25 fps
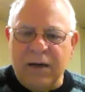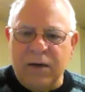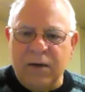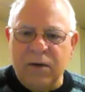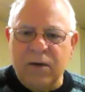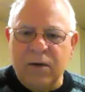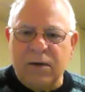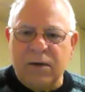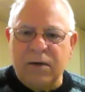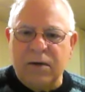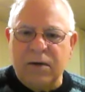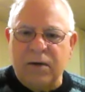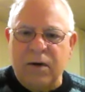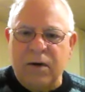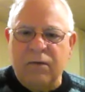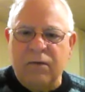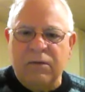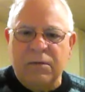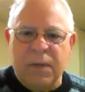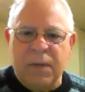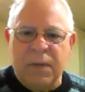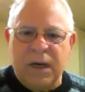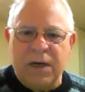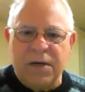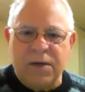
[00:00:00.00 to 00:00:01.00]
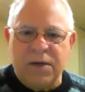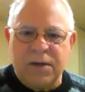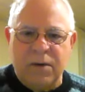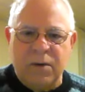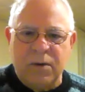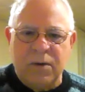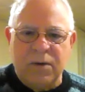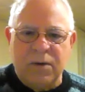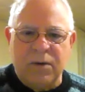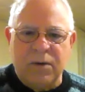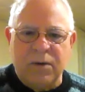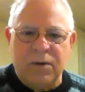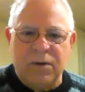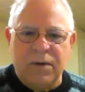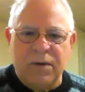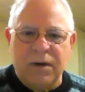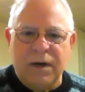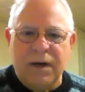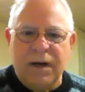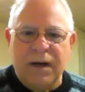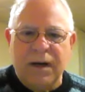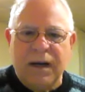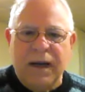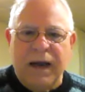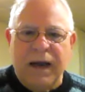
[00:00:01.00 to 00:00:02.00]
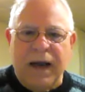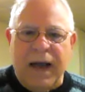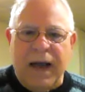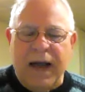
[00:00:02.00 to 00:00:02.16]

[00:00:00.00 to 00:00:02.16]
I looked over my shoulder,